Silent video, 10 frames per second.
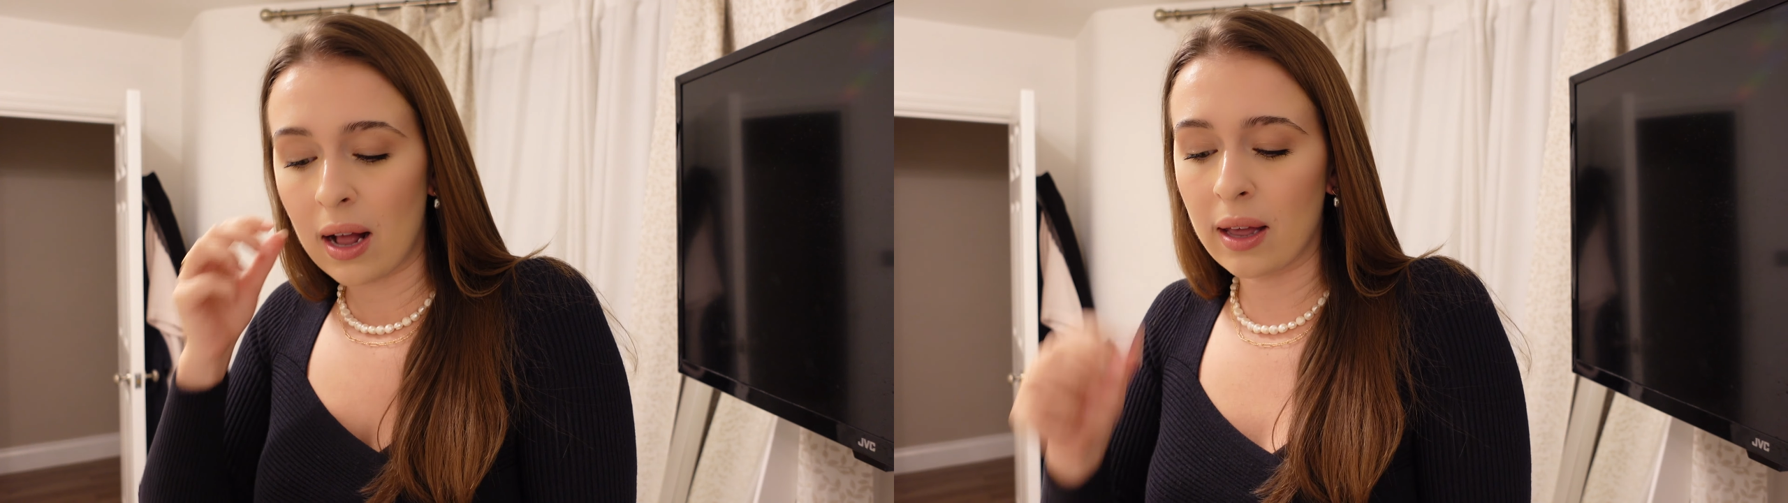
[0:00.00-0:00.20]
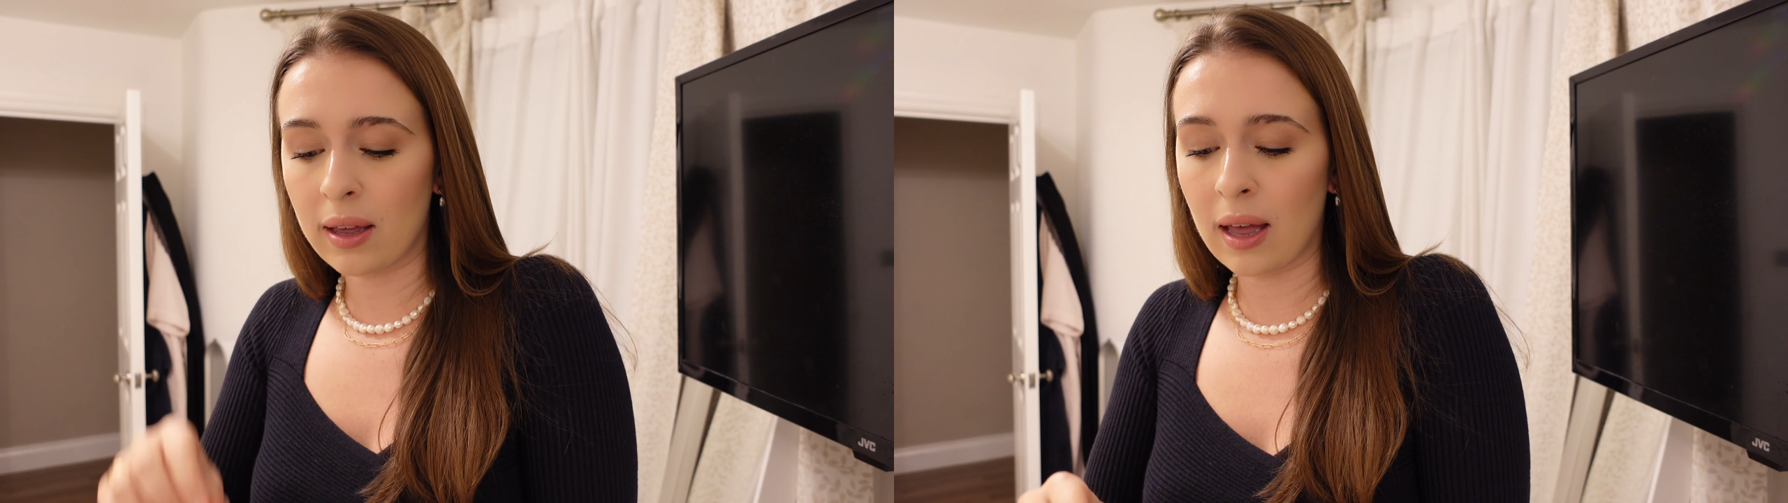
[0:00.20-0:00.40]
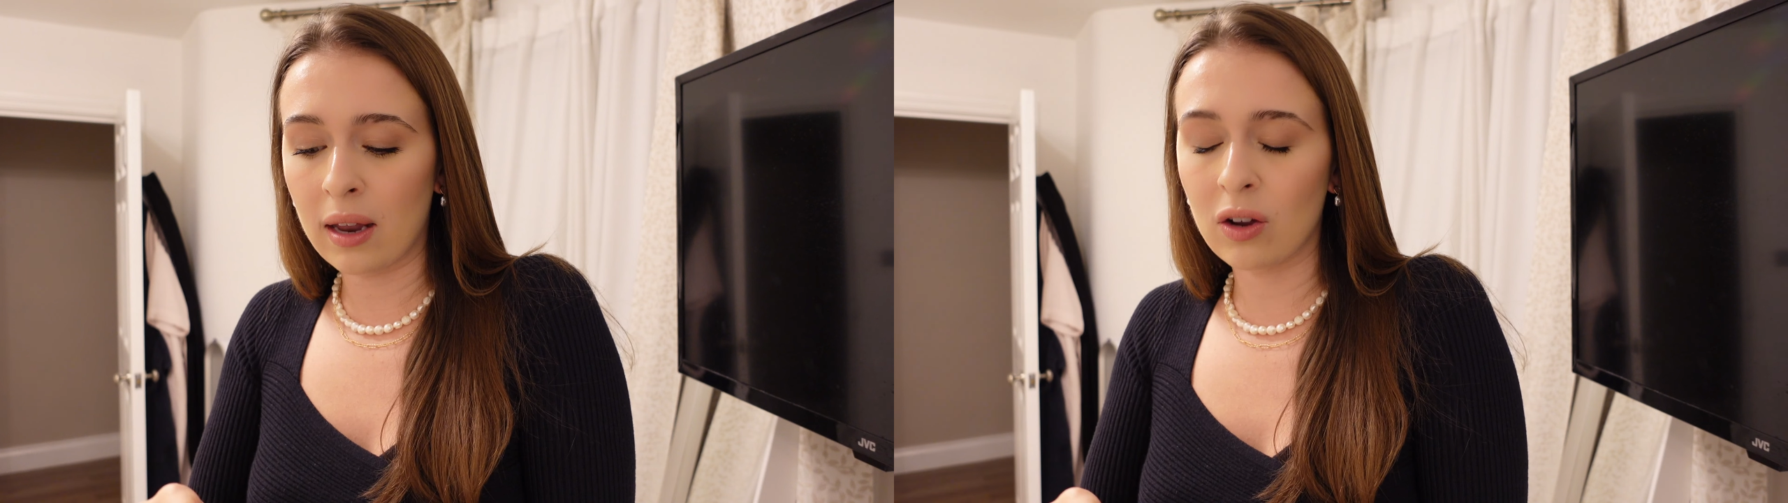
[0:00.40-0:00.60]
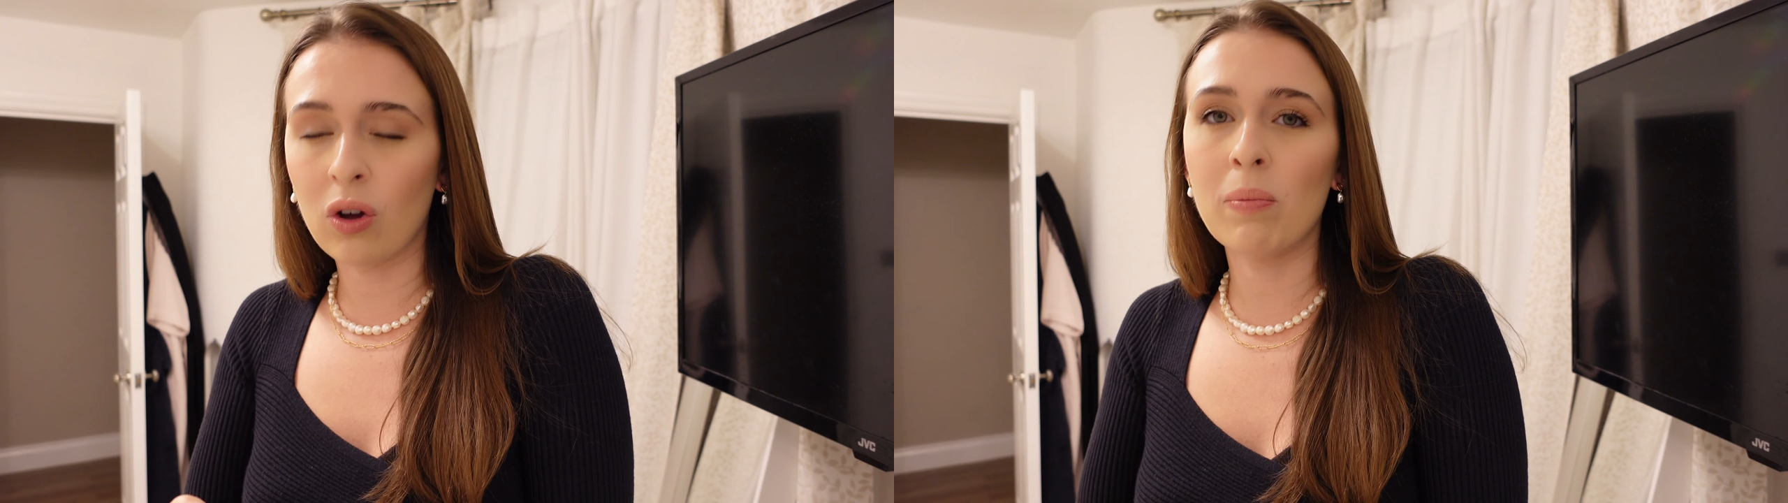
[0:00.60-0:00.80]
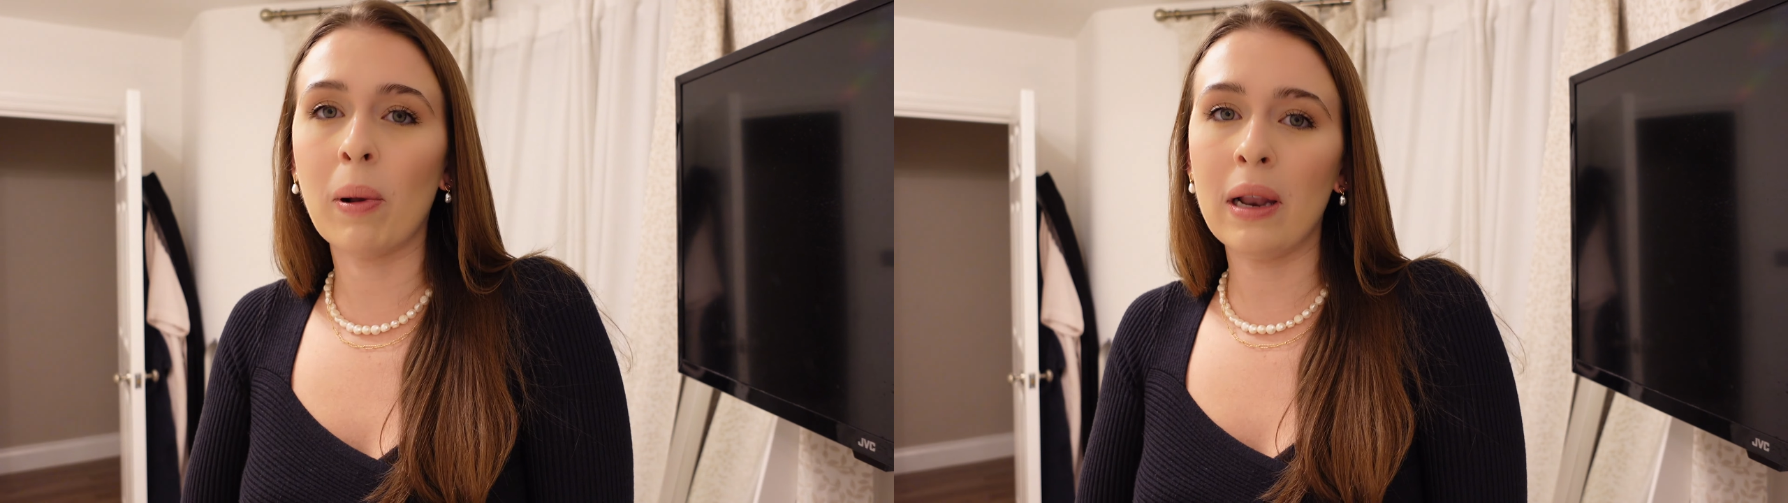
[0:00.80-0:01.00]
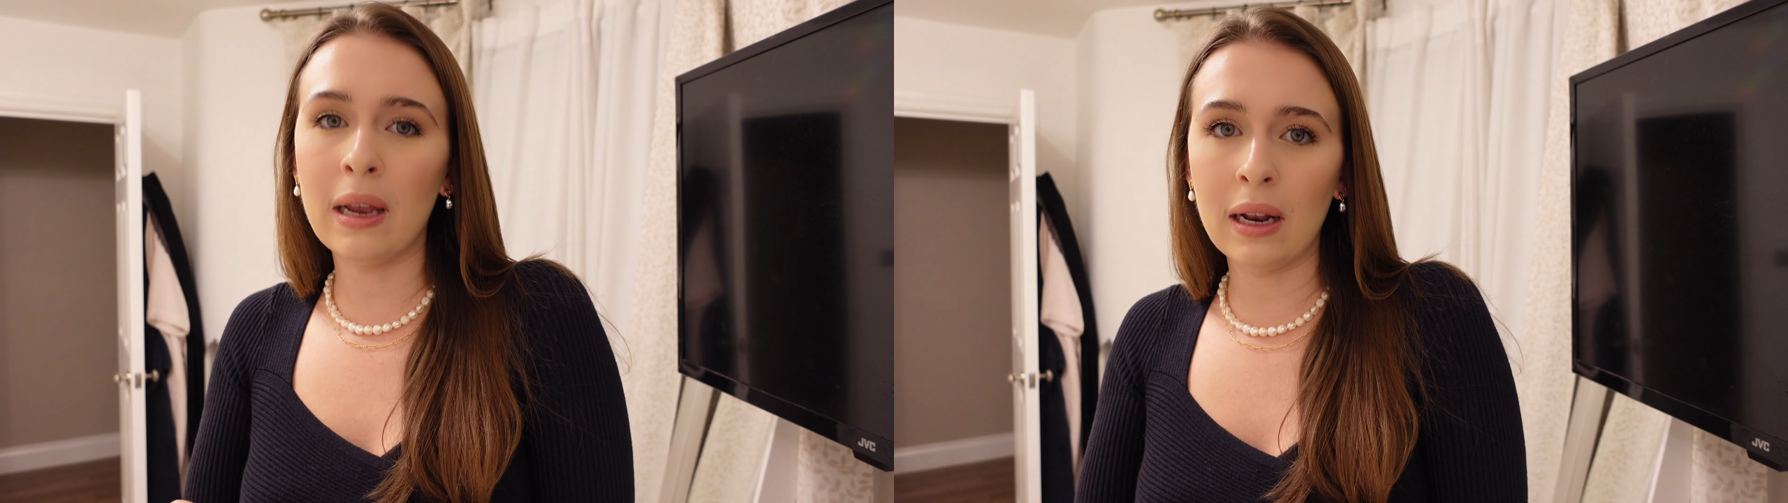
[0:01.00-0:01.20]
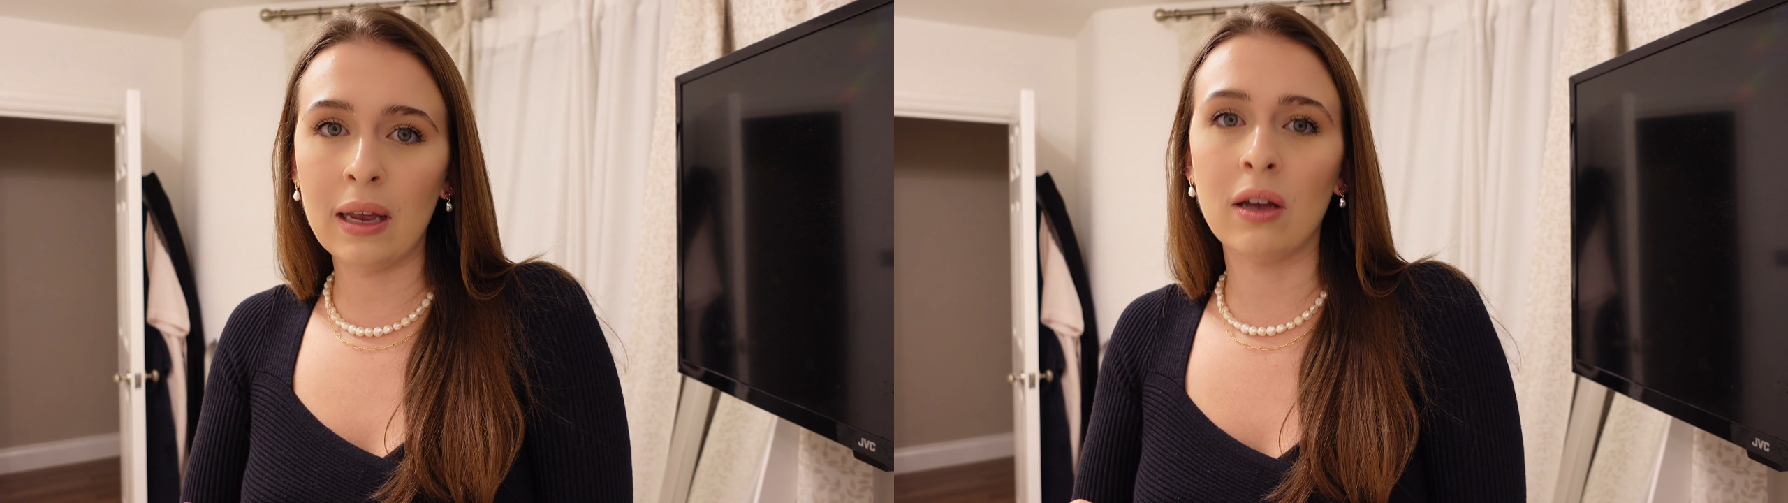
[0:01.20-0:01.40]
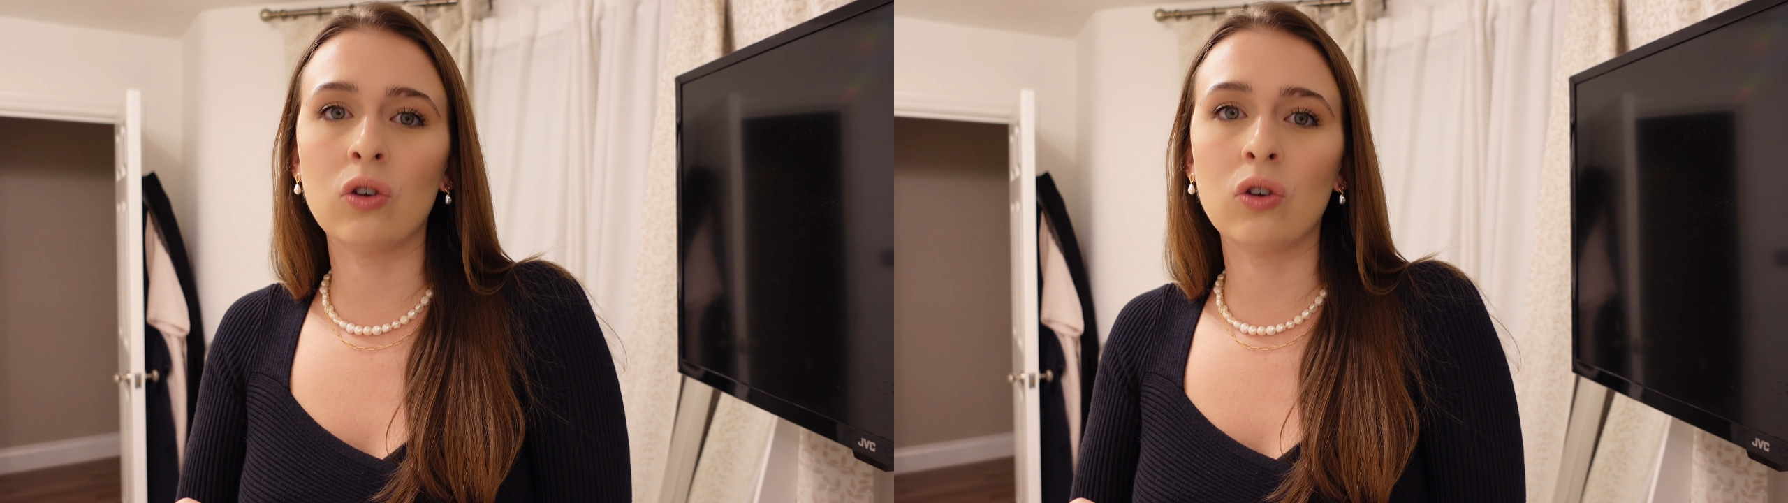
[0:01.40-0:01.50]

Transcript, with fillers: and can completely